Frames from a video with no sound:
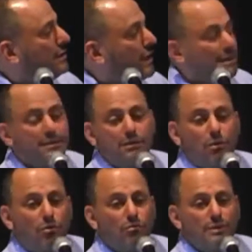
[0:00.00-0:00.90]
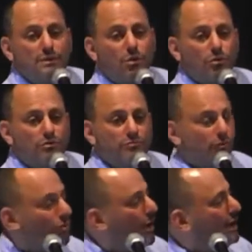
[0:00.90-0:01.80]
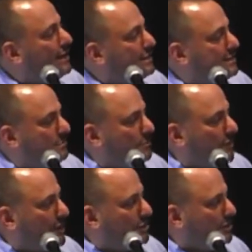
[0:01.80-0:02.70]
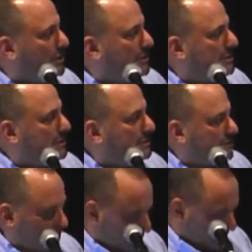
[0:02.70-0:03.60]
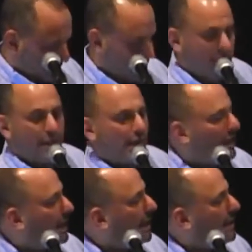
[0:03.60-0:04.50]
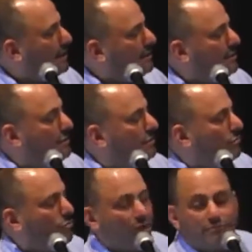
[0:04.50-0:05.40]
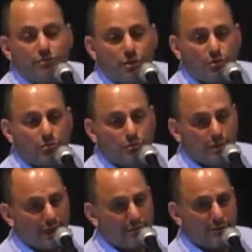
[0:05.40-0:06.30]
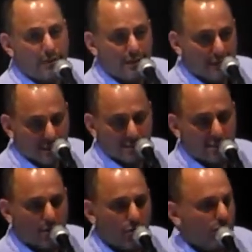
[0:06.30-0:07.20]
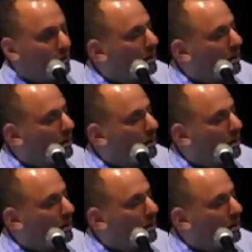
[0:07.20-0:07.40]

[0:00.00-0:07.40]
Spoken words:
does it always hold for any separation distance? And we have shown that it doesn't hold.